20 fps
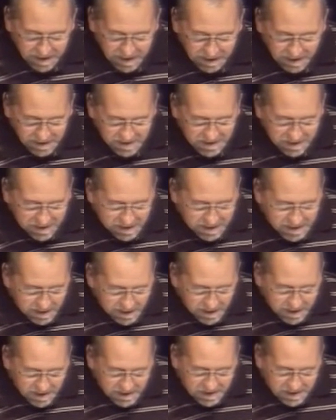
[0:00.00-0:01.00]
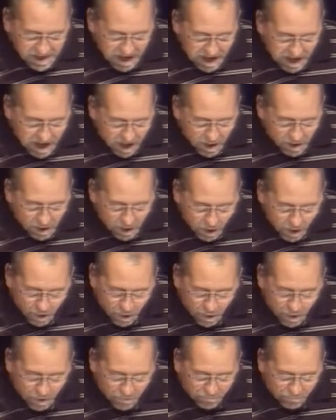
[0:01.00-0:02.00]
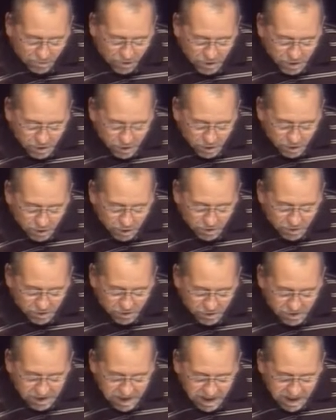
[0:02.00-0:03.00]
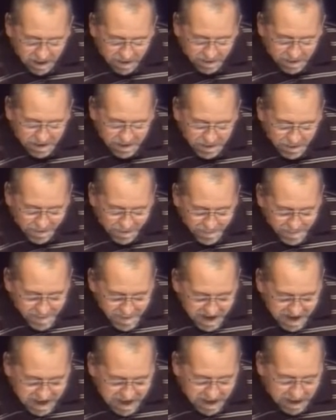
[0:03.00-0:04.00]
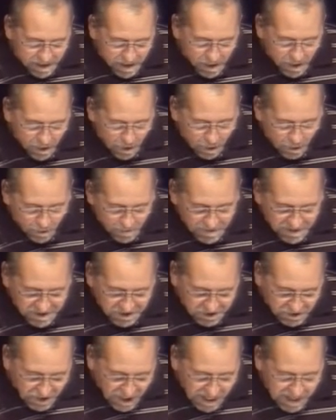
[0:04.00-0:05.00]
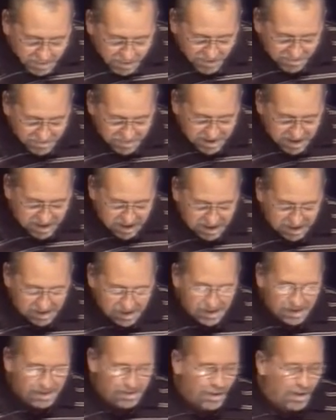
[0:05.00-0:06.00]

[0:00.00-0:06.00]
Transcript: It is against our law for you to carry your mat on the Sabbath day.